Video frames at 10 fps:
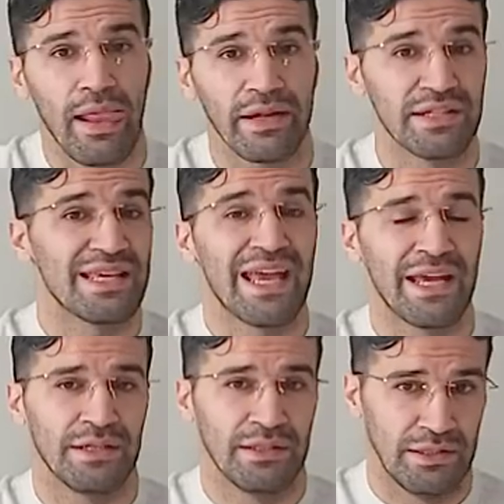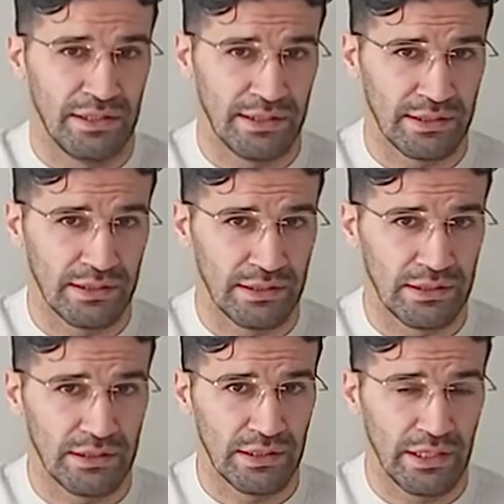that is N in
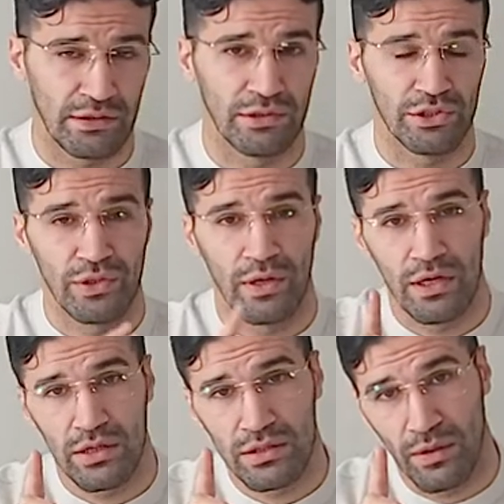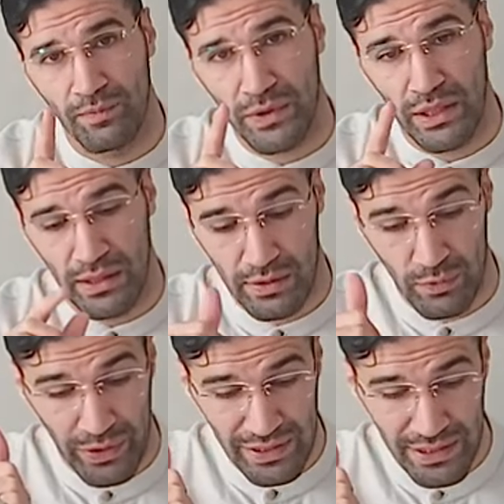English. So
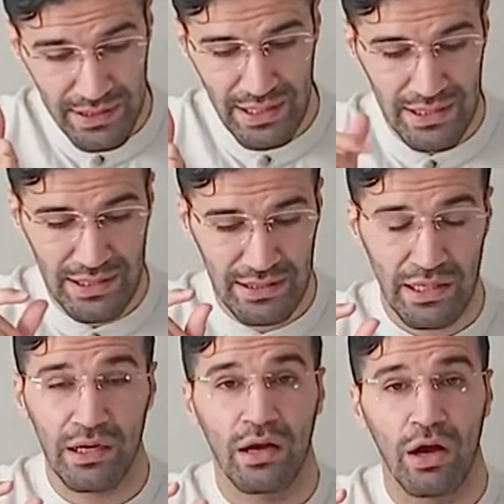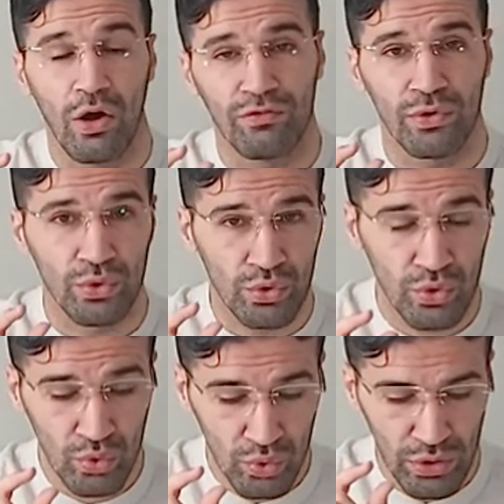when he says the kaf and
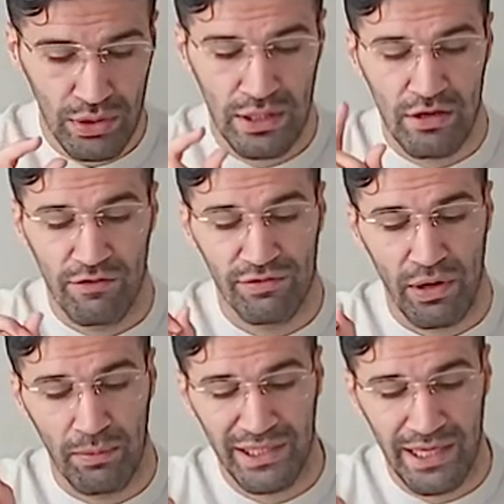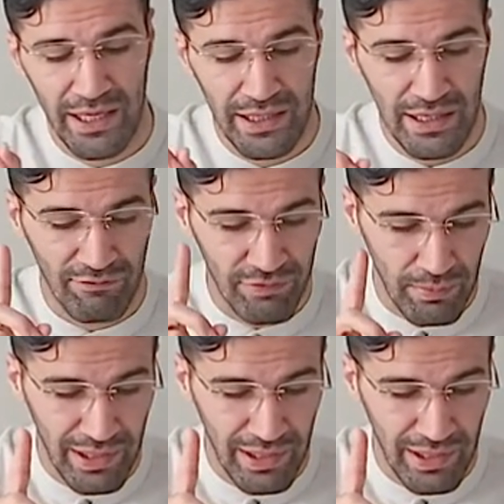nun from K and from